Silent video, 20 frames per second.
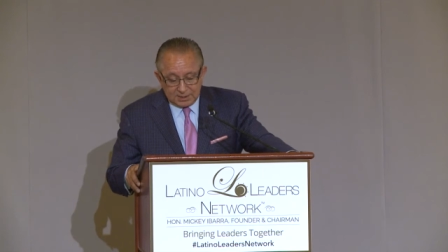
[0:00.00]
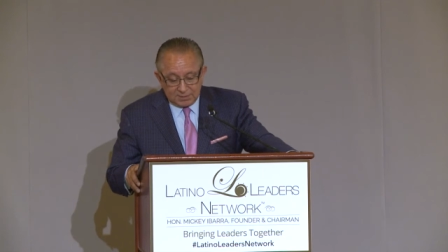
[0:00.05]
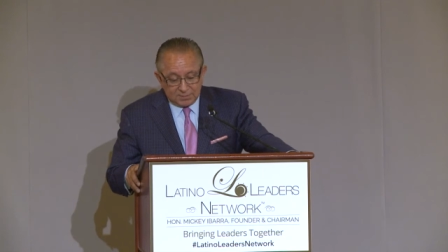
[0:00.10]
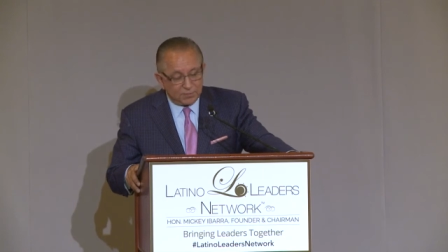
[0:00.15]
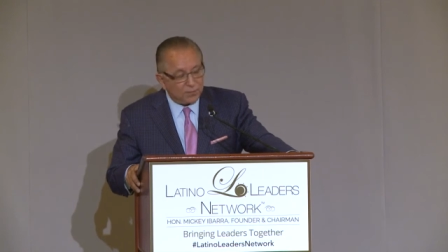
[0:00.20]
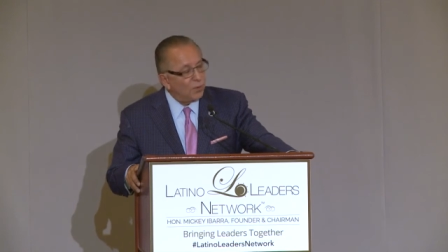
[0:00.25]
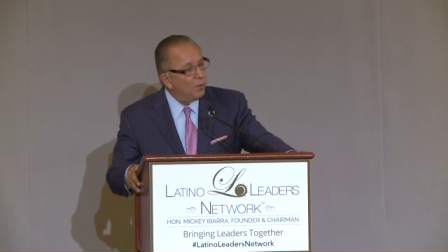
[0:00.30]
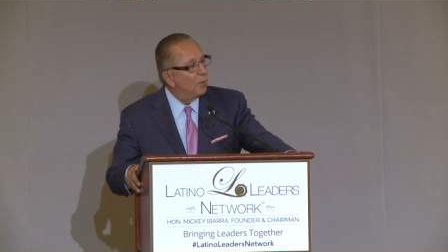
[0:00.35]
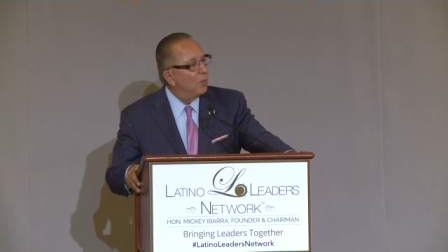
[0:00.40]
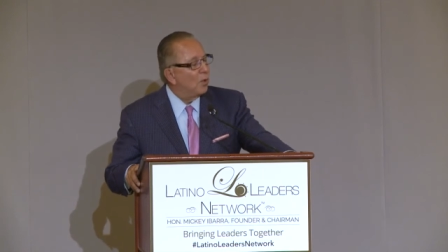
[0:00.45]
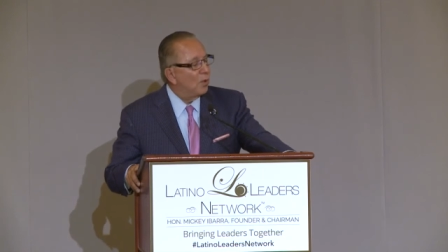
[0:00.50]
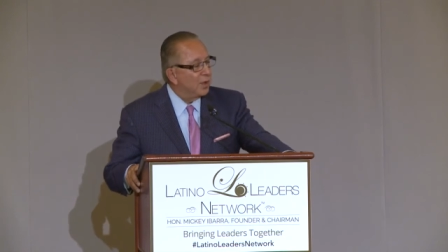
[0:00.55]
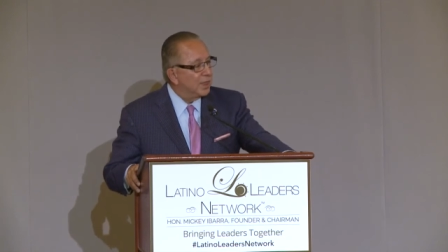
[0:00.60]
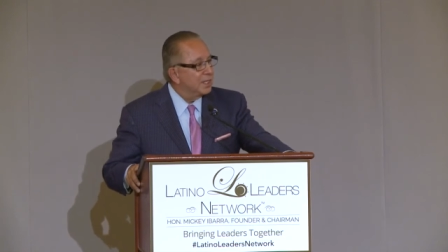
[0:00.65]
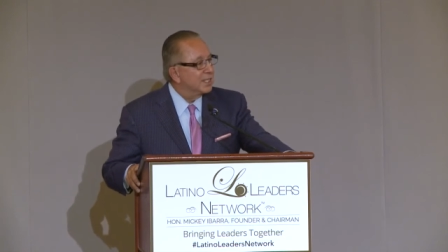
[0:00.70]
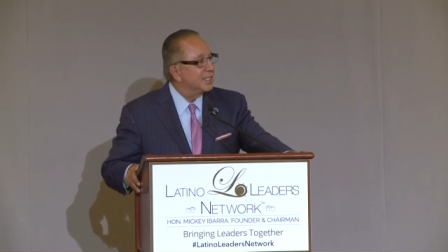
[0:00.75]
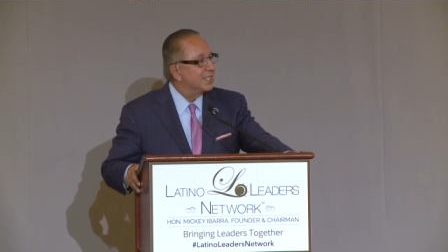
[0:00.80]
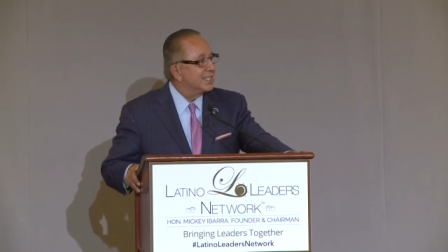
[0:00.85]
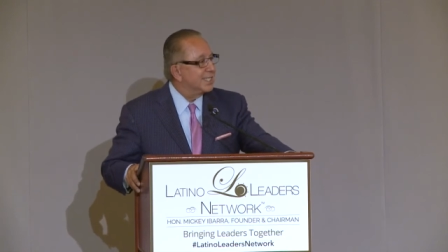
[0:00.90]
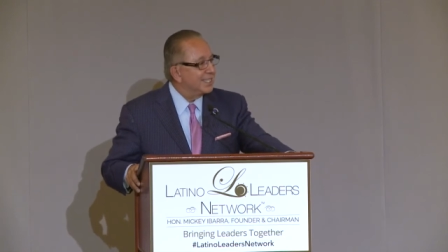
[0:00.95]
for more
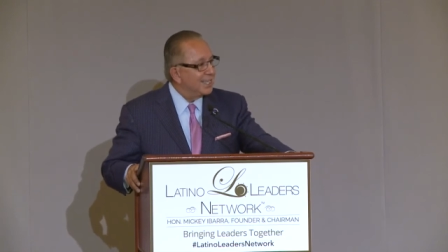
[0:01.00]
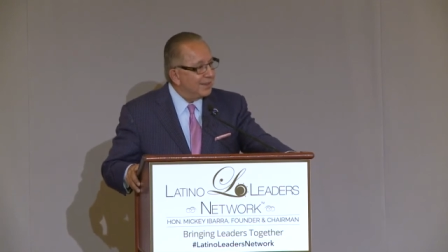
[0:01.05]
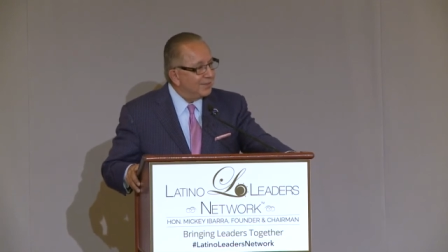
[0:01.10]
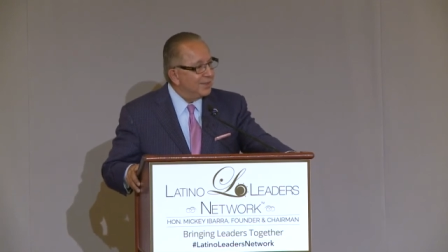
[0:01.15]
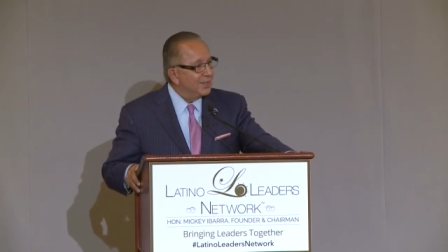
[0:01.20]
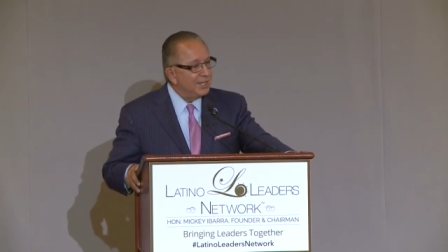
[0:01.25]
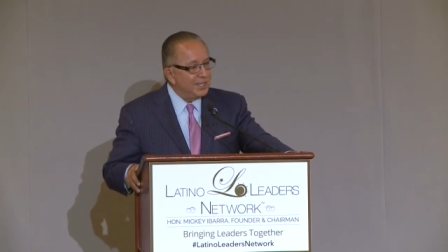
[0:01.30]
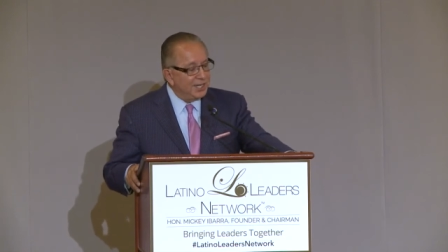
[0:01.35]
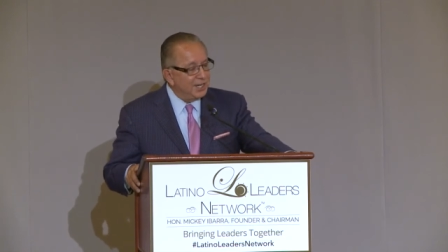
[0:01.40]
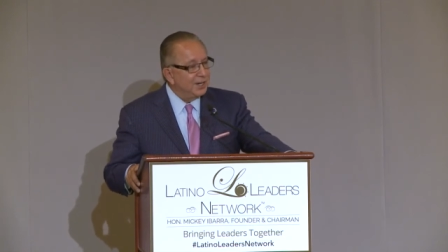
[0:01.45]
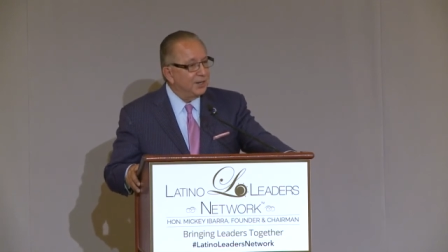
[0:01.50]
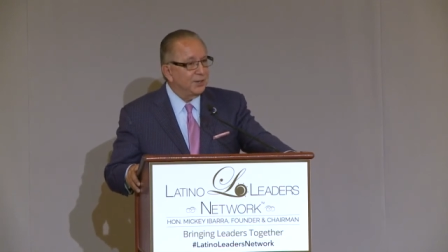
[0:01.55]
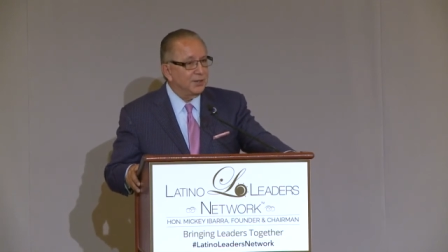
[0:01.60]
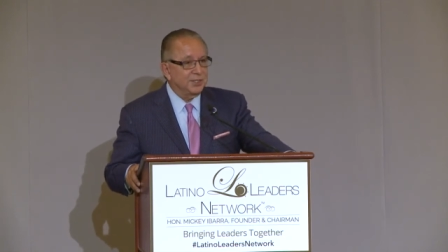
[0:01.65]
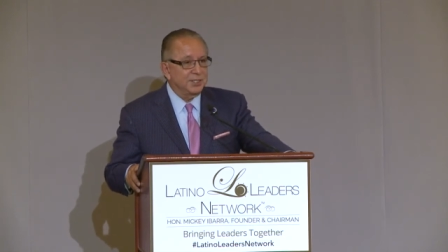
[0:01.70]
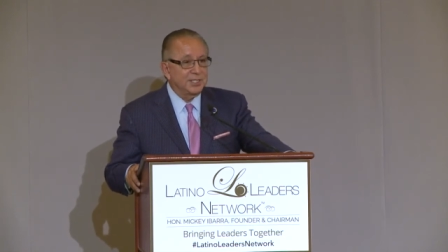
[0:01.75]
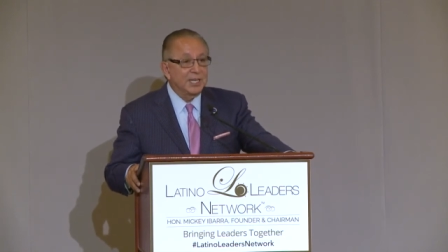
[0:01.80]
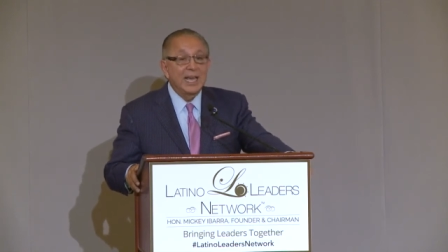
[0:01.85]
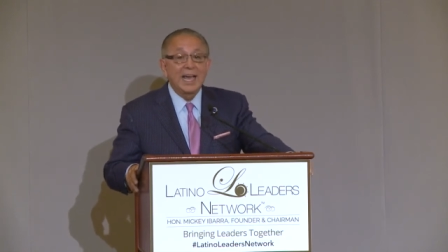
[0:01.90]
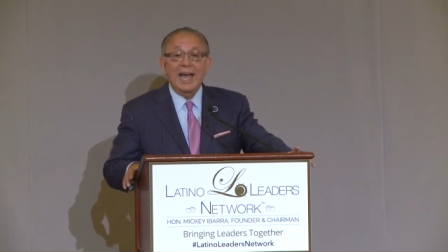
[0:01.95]
than seven
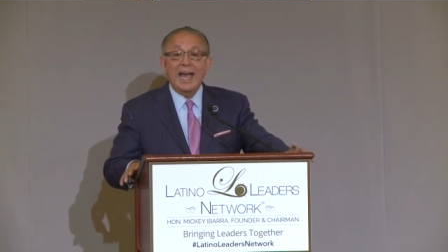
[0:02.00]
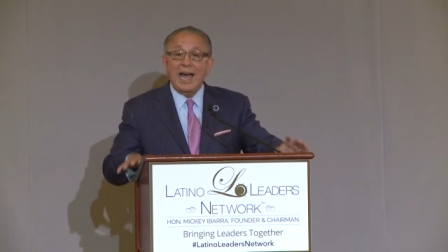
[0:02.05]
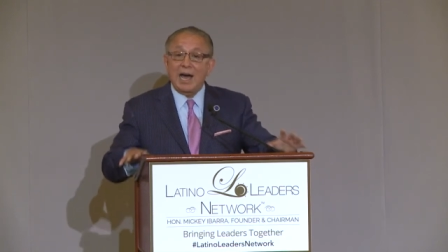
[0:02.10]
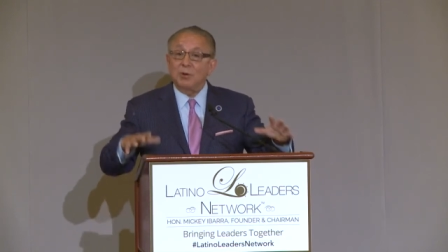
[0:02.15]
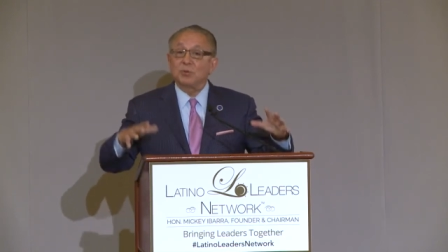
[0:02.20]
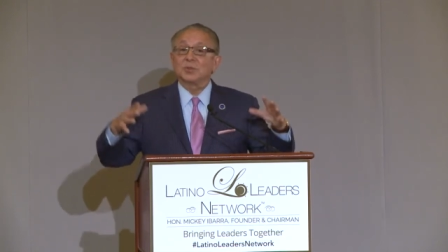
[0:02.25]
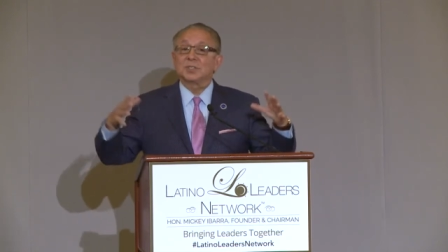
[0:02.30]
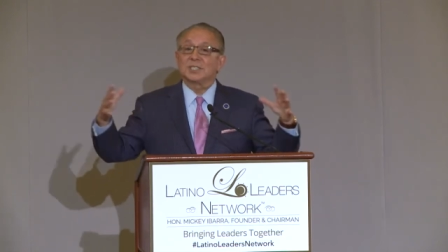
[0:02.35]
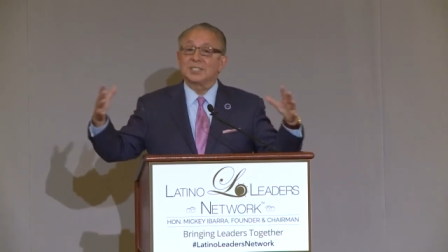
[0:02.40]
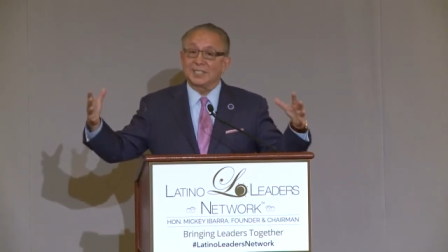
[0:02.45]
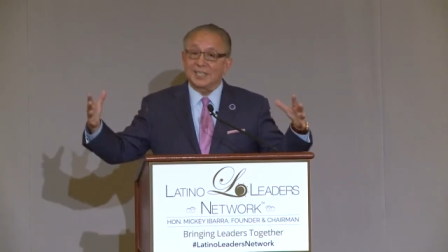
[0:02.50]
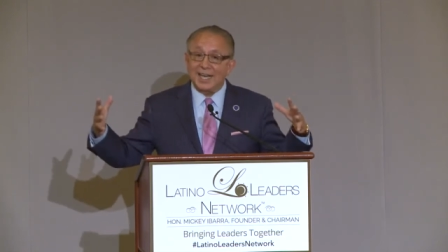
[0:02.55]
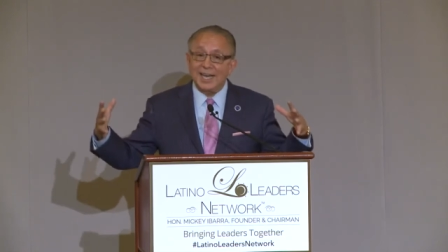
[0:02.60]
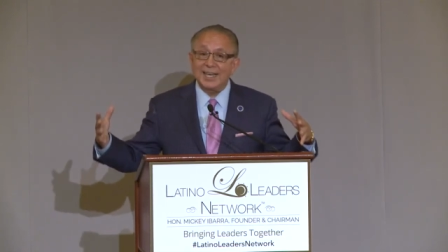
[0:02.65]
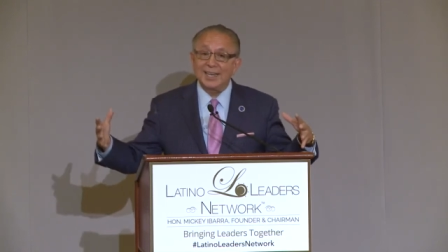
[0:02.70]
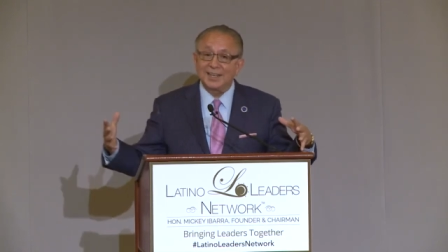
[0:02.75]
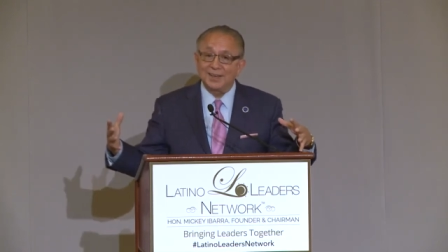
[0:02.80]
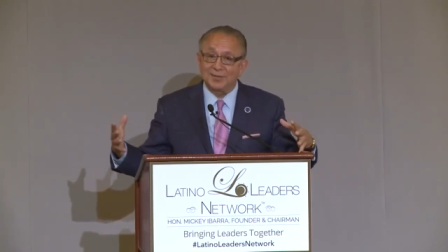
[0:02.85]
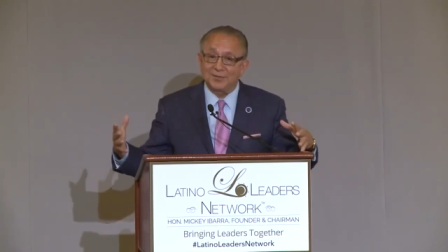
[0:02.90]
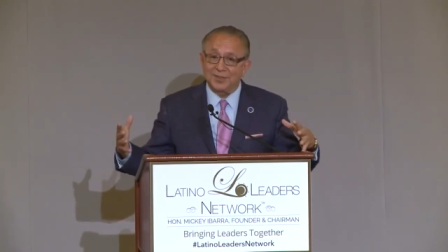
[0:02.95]
years
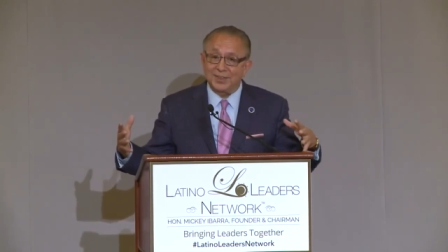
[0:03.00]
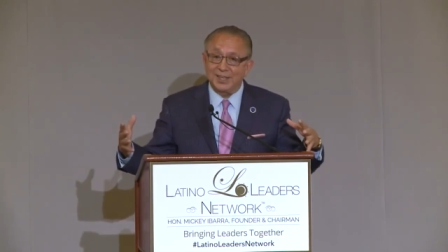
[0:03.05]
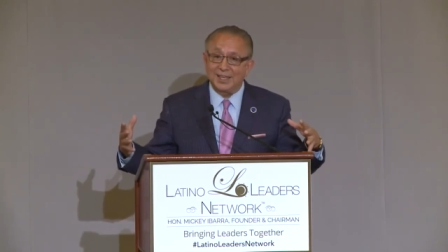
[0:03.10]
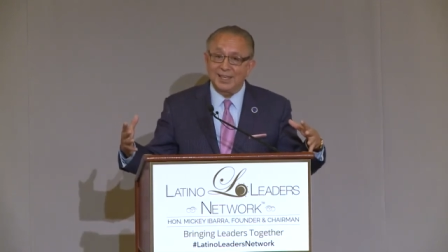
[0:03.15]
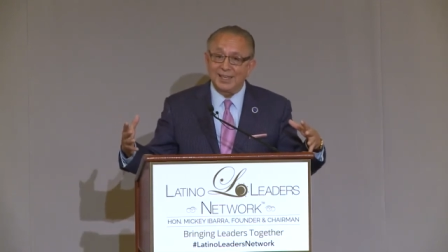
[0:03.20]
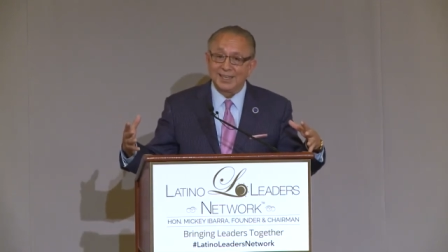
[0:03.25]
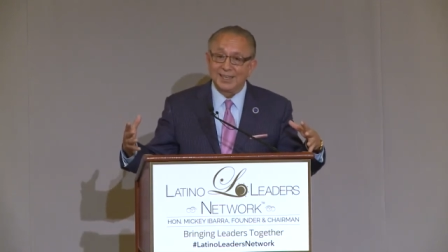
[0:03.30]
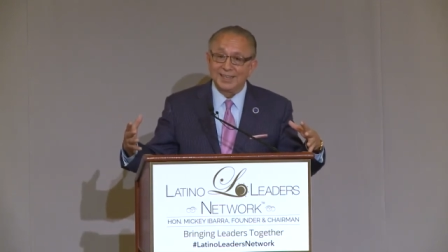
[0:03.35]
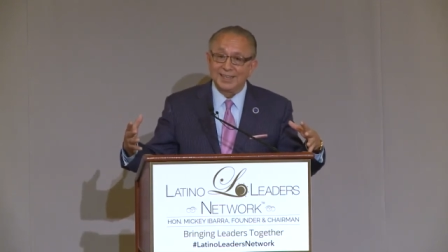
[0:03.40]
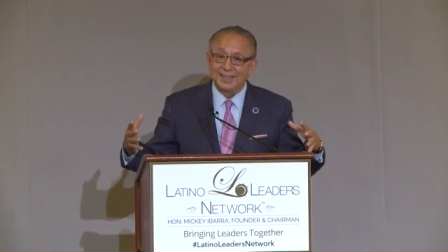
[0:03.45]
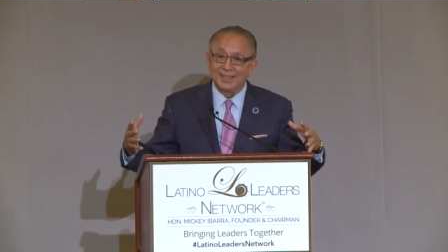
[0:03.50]
outside of the